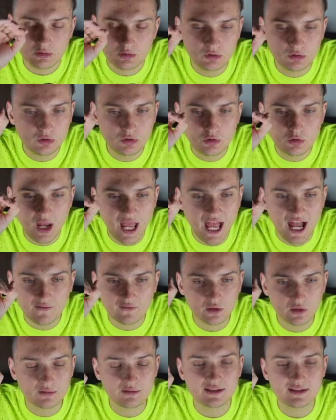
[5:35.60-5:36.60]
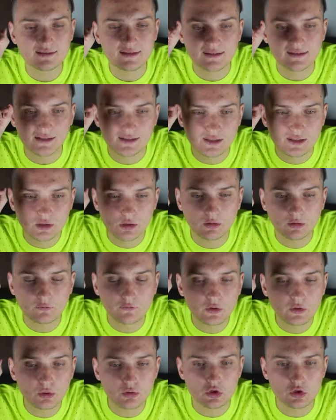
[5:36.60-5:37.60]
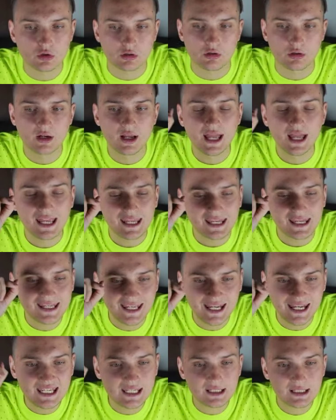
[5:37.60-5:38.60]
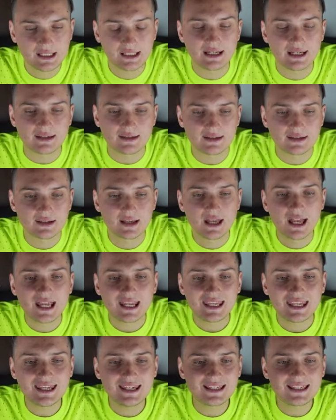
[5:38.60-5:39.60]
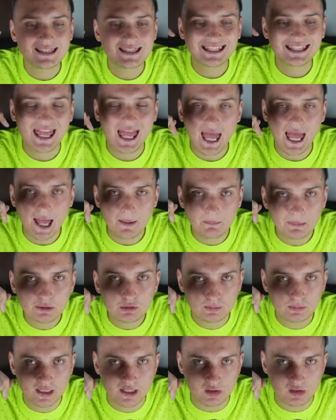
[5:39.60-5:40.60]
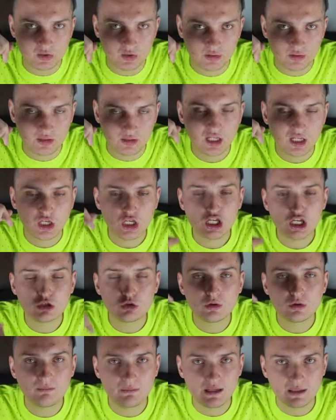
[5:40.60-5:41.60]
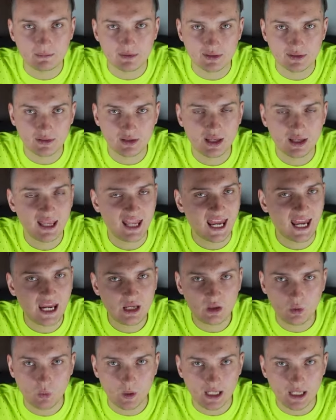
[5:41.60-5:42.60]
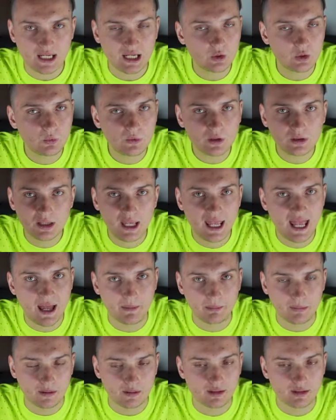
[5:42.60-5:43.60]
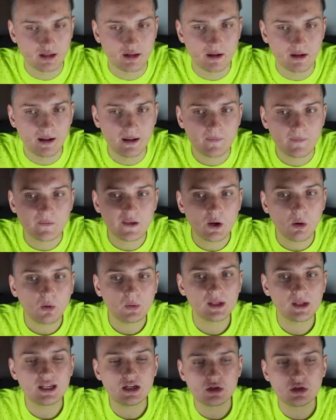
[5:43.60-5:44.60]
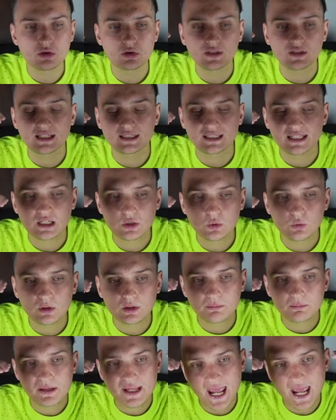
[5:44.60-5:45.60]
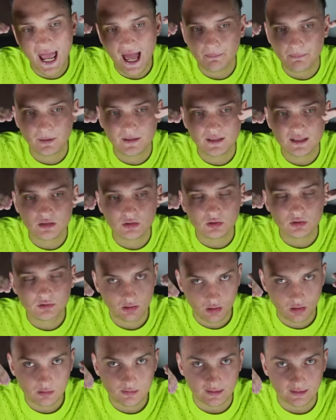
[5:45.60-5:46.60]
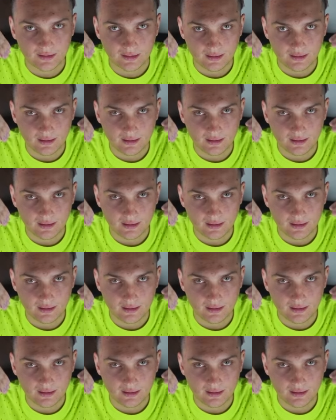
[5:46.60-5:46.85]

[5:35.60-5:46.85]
you have to understand that your future, in any case, is capitulation into memes. Anyway, it will happen. The only issue that it will be happening not currently,